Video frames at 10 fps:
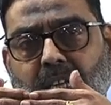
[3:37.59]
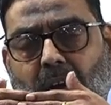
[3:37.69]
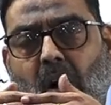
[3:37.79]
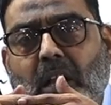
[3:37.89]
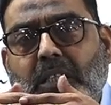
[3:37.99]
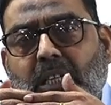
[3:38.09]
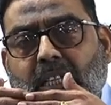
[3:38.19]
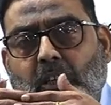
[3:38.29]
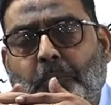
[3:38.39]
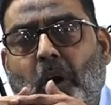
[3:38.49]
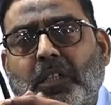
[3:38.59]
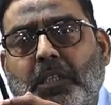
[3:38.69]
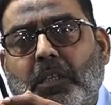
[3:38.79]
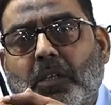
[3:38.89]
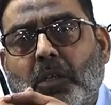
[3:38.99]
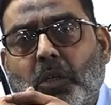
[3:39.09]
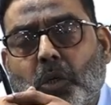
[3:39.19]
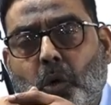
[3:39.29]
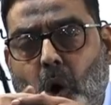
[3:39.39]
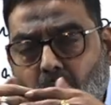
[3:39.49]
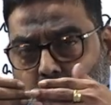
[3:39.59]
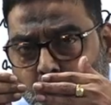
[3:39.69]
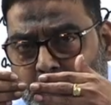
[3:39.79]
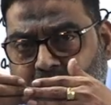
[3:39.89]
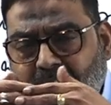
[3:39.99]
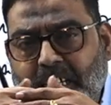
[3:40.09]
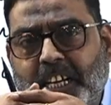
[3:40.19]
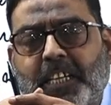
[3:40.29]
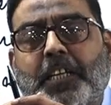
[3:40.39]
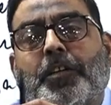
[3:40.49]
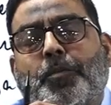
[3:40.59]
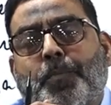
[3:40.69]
psychology, anthropology, all would be integrated